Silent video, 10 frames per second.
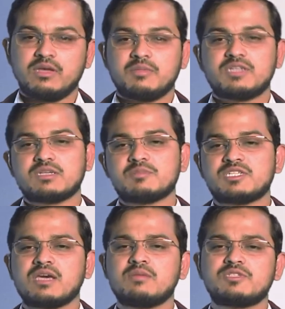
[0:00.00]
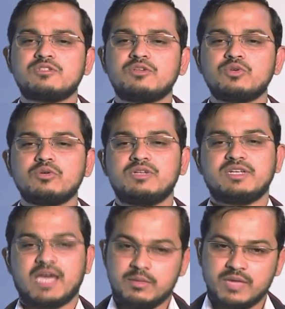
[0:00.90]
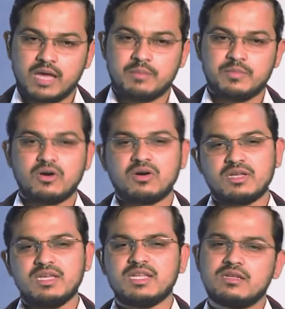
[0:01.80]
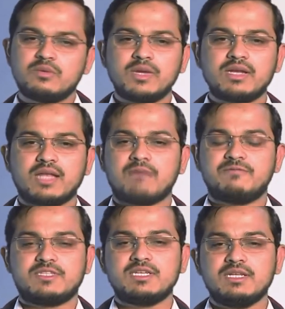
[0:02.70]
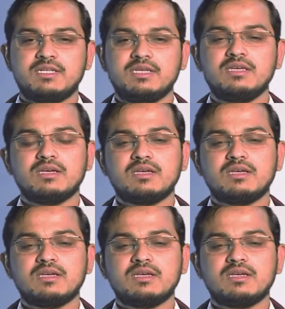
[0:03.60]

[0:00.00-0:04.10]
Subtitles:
but sometimes due to time gap or inadequate lab facility,